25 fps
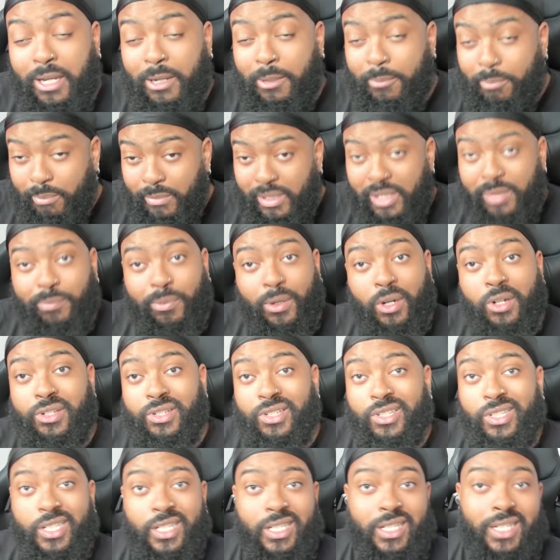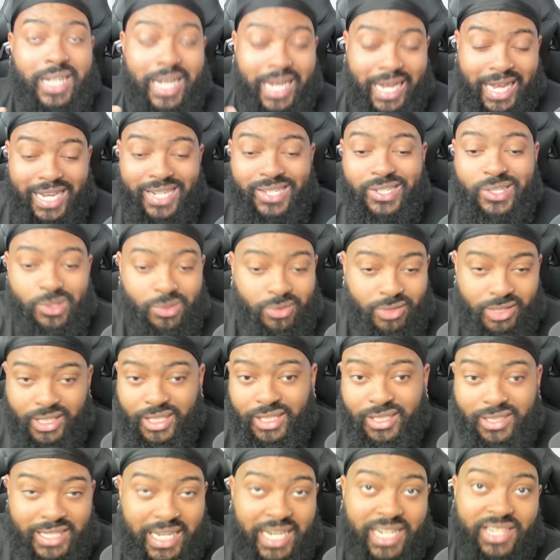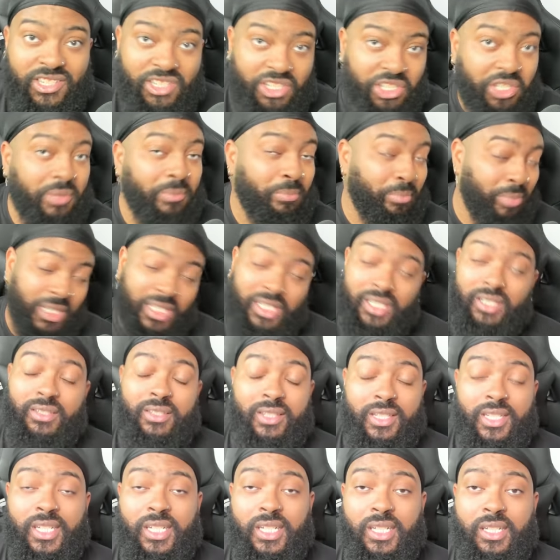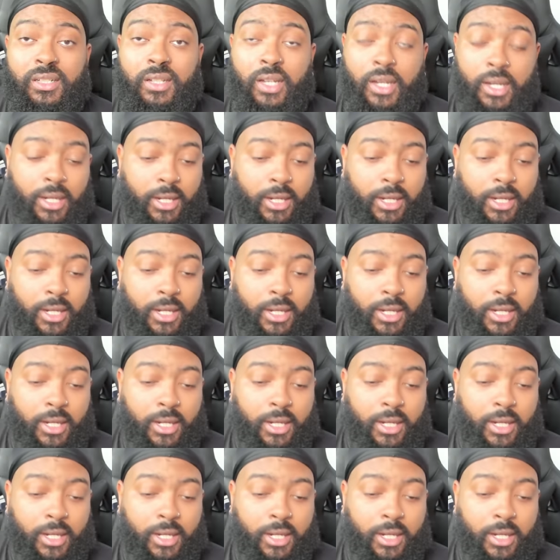Me personally, I do think that should be a thing,